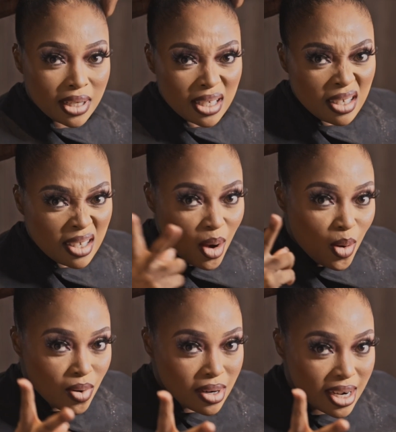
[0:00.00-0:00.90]

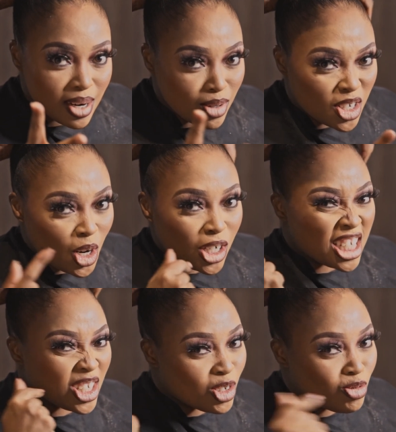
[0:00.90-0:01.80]
So, we're
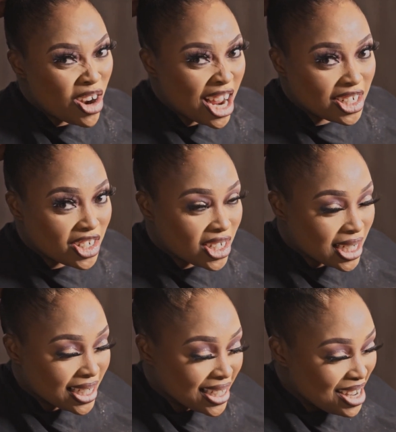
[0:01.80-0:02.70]
talking
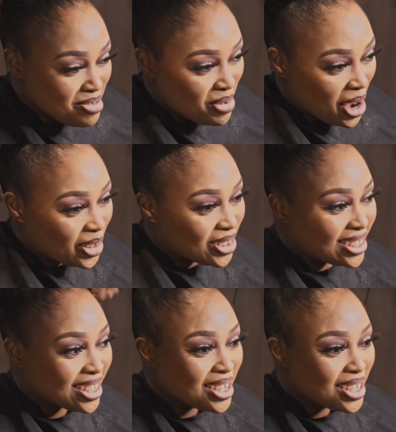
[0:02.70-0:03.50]
strategy about